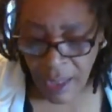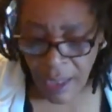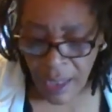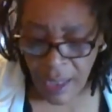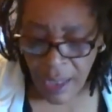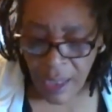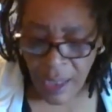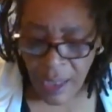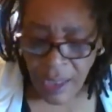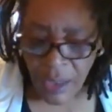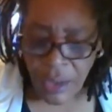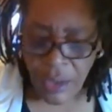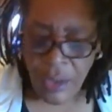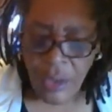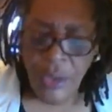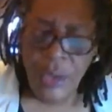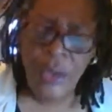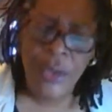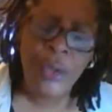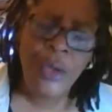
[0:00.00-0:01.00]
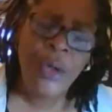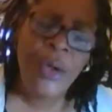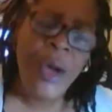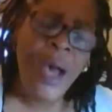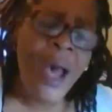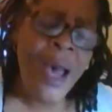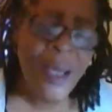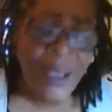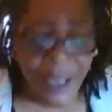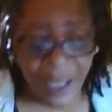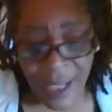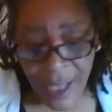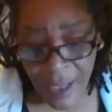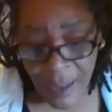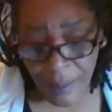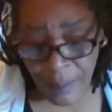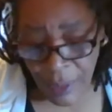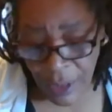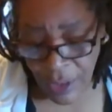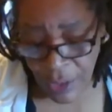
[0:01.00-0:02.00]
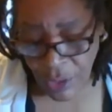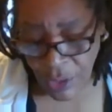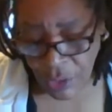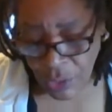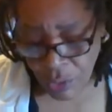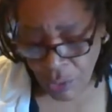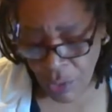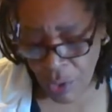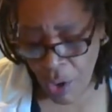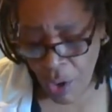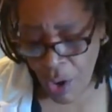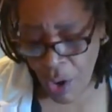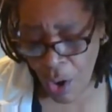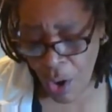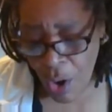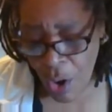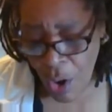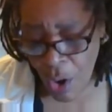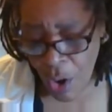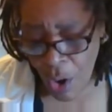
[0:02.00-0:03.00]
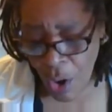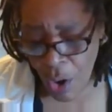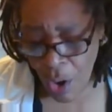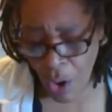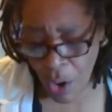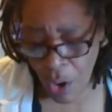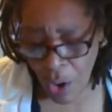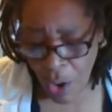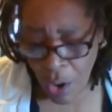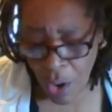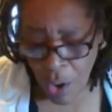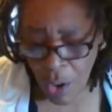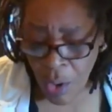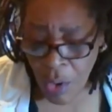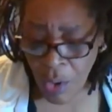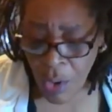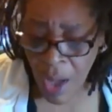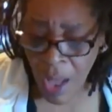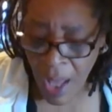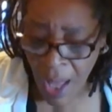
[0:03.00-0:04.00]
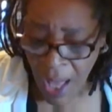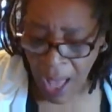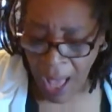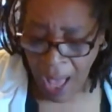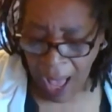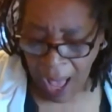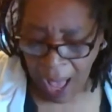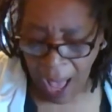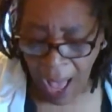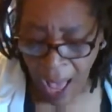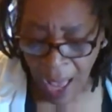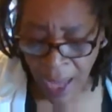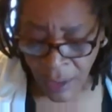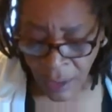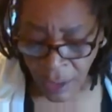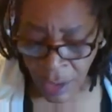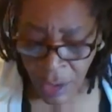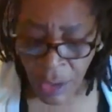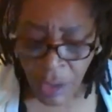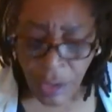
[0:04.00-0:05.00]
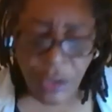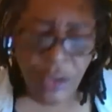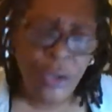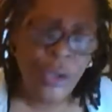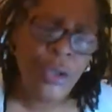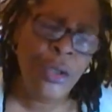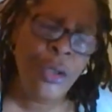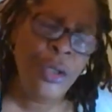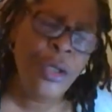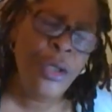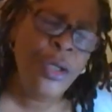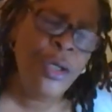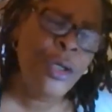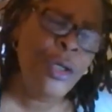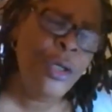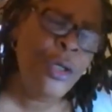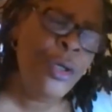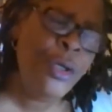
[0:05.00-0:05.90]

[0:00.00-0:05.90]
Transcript: In you I can be strong. I look to you.